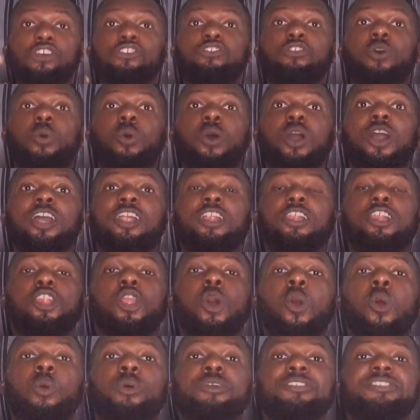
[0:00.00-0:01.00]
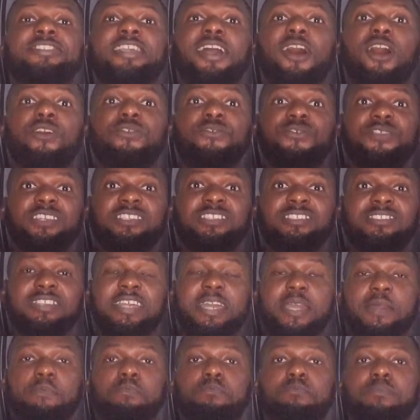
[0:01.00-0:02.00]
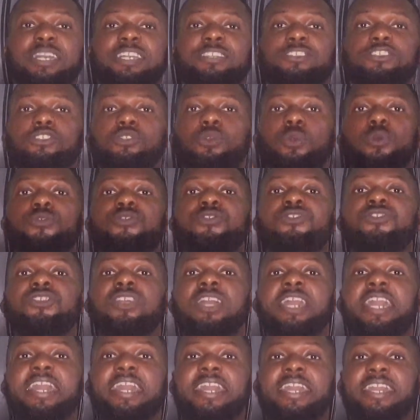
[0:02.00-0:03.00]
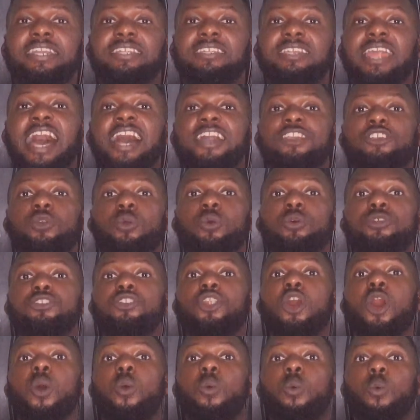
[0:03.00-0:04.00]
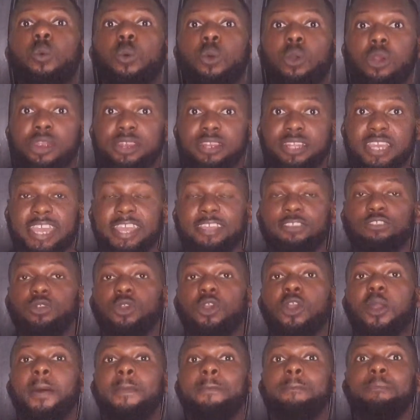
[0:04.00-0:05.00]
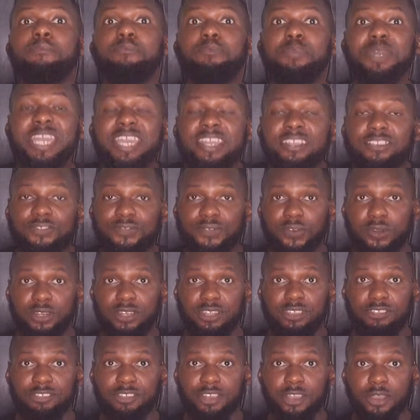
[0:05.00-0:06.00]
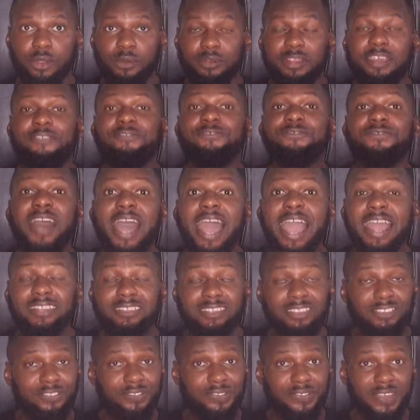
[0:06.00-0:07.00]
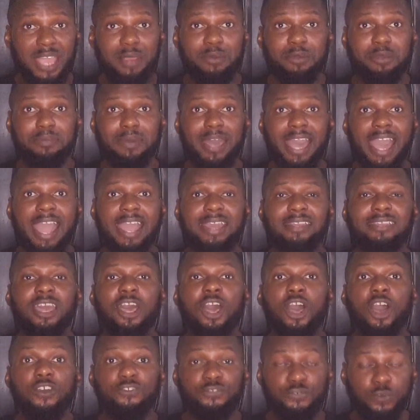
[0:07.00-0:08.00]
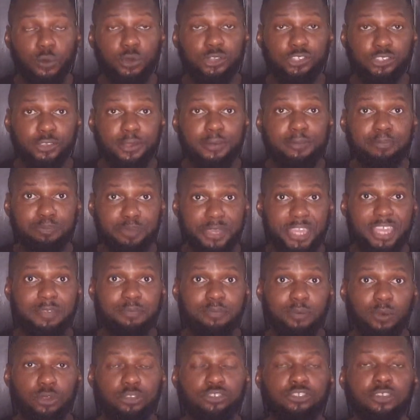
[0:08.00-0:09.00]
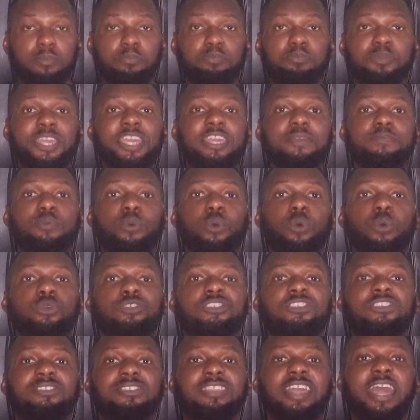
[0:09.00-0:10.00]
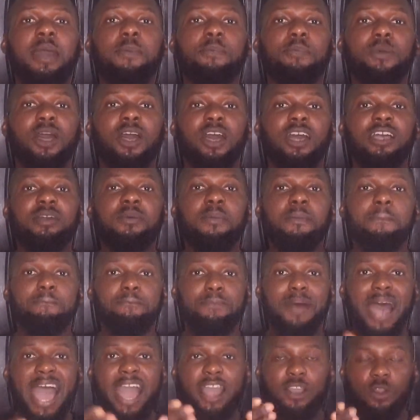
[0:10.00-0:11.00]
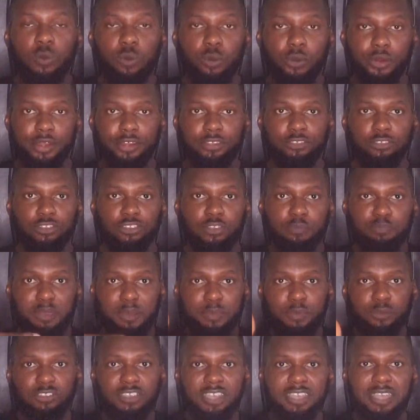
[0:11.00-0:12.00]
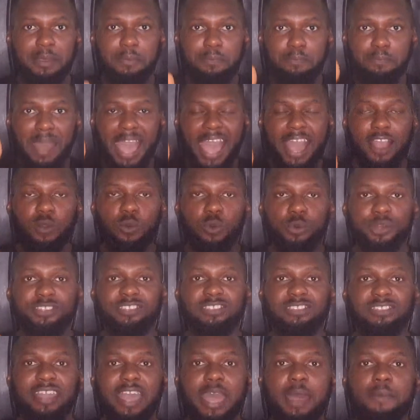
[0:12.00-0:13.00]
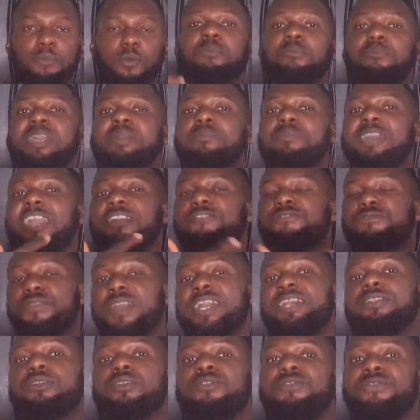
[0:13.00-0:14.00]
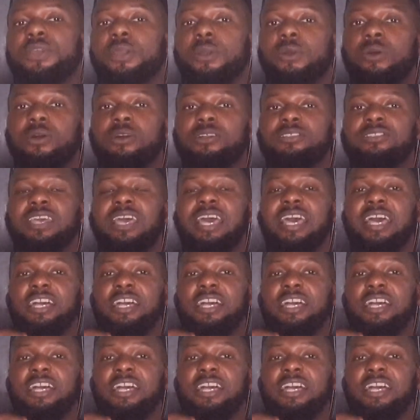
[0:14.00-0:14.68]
So a low self-esteem makes you think that you're not worthy to compete for this girl. In fact, it's very bad for some people. Some people step backwards, or some people take a backward step. Maybe a friend of yours